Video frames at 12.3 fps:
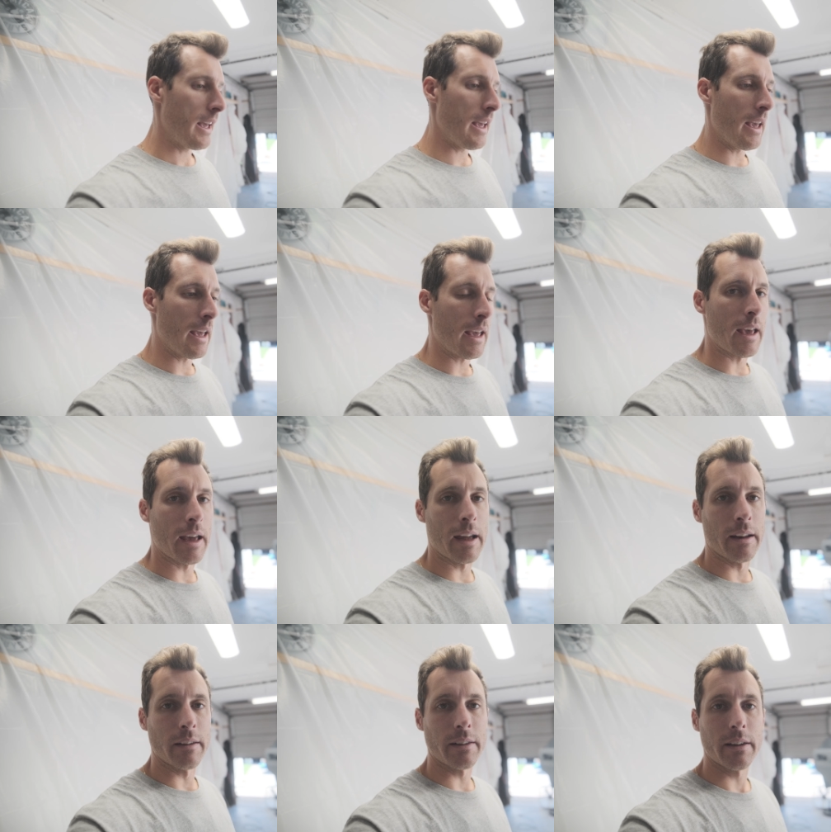
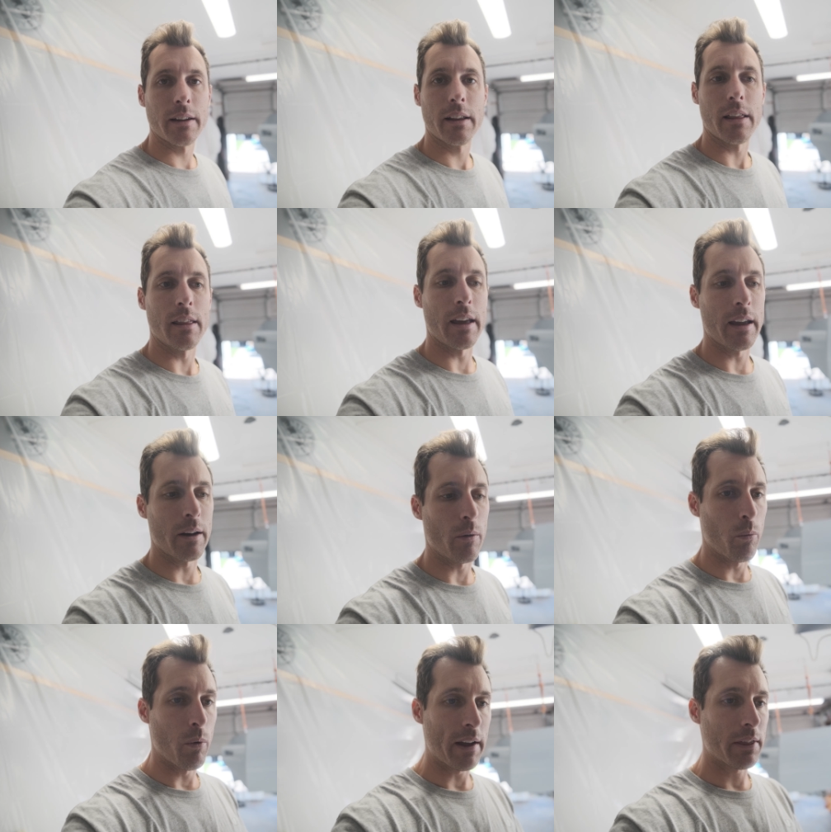and
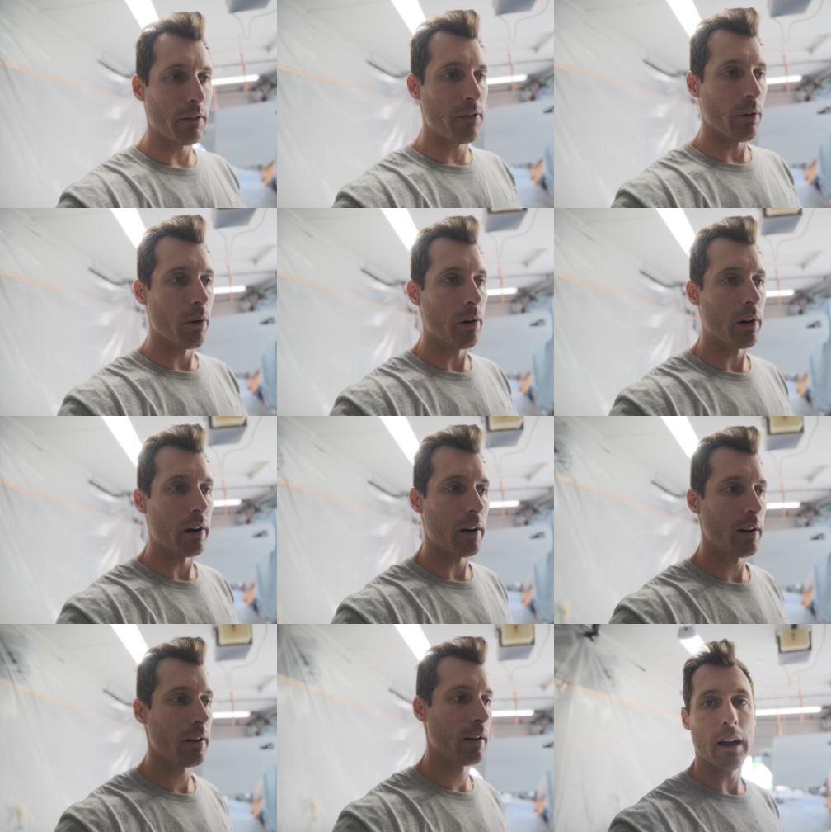then wet the
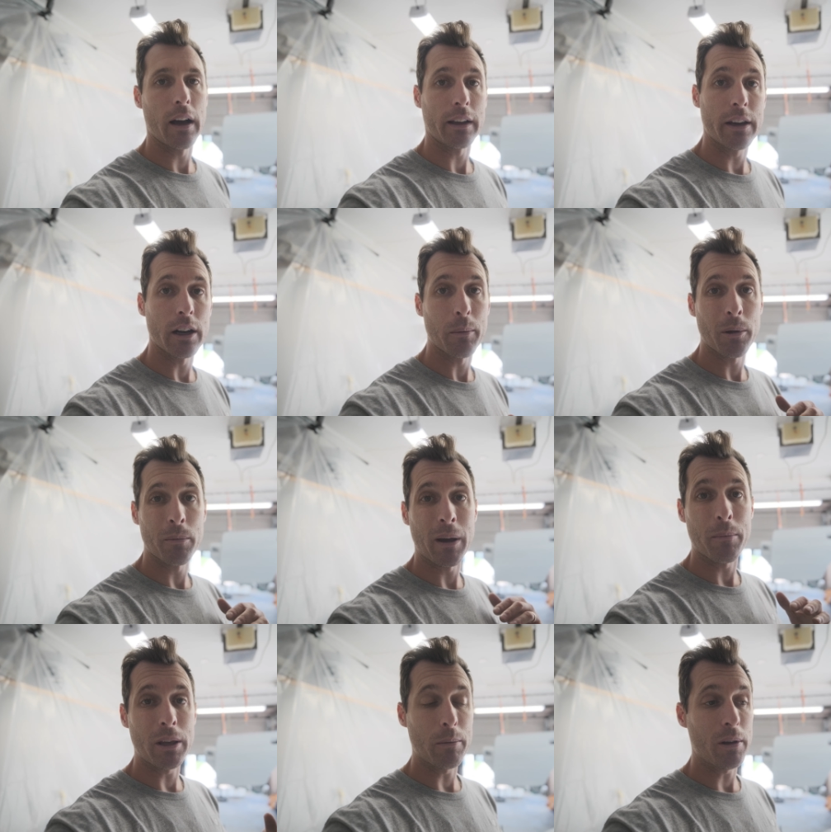floor, gear up in
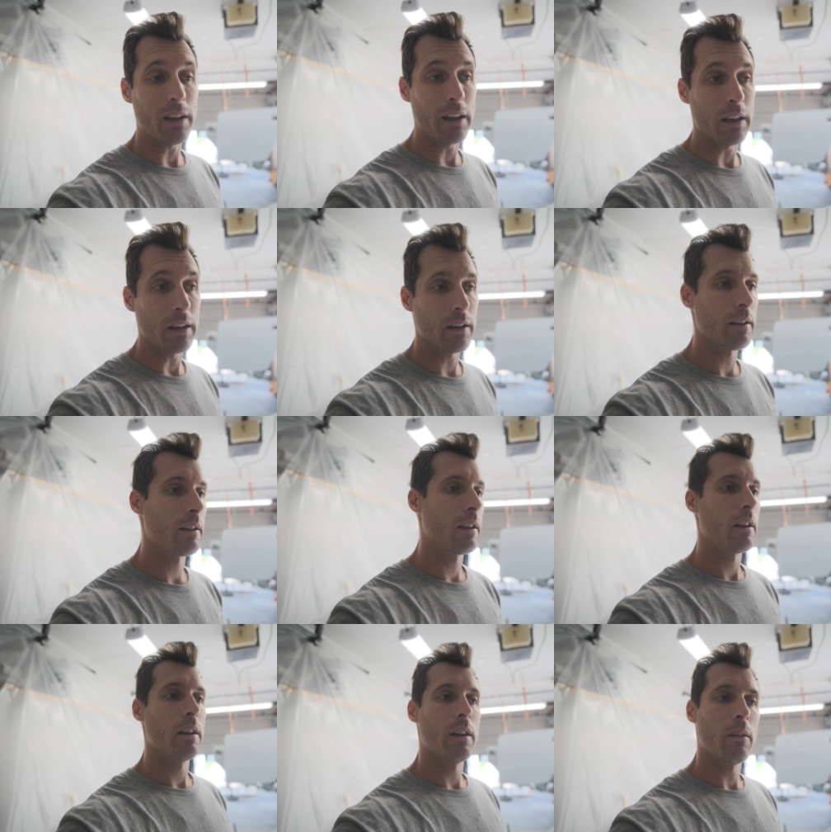my PPE,
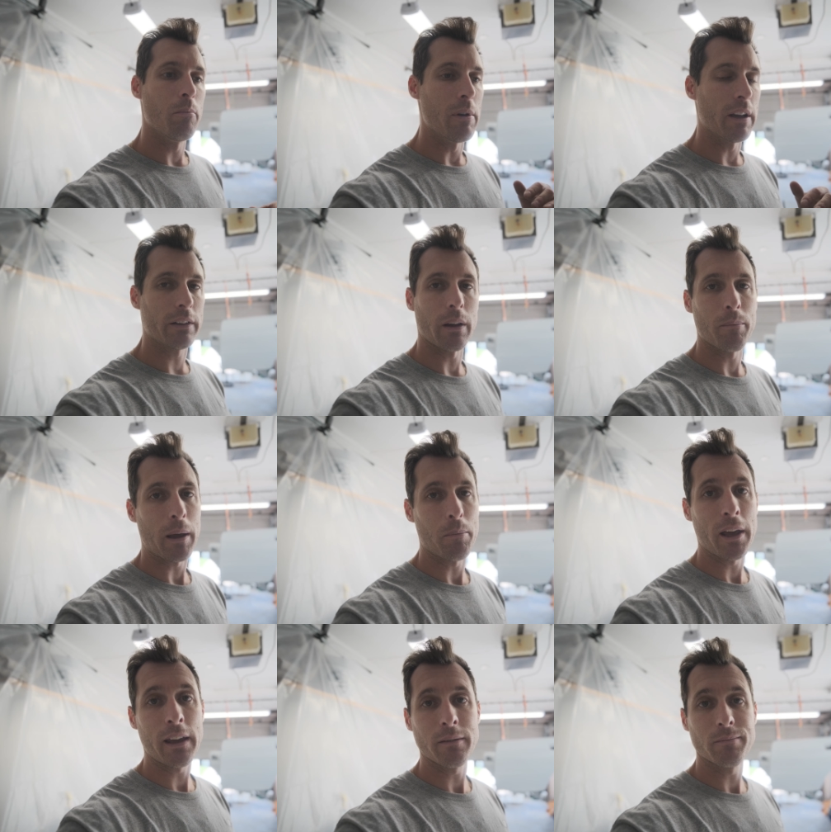mix up my
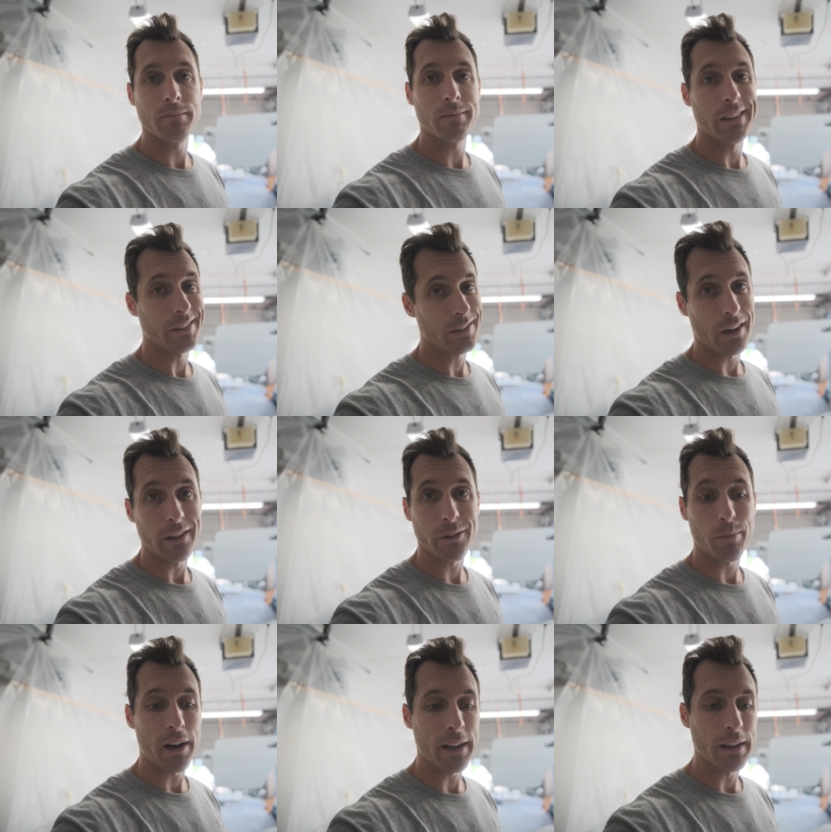paint, and start
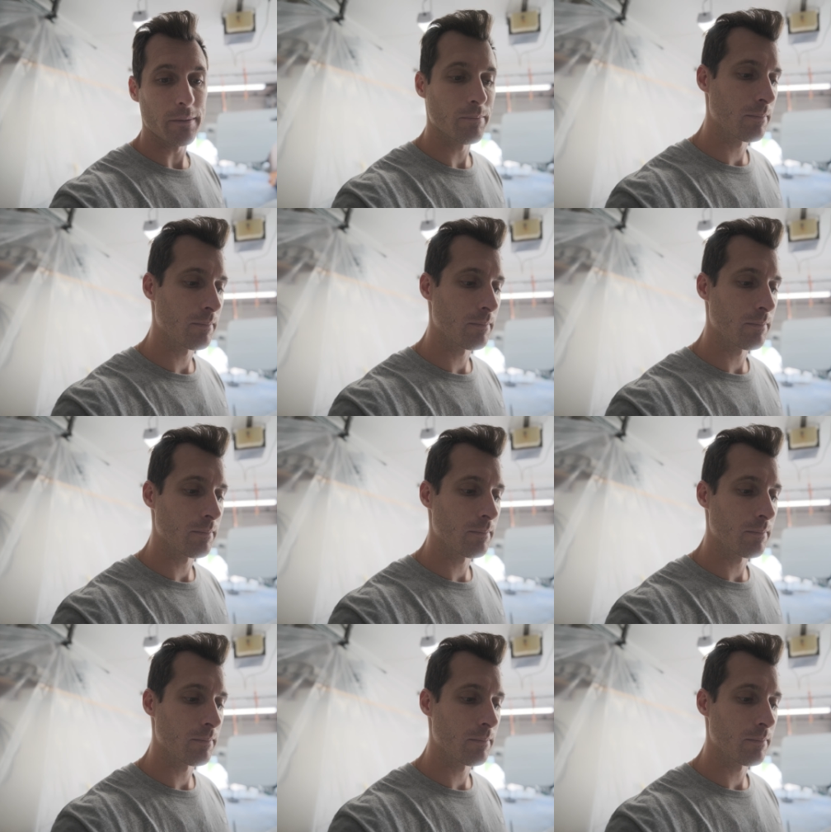spraying.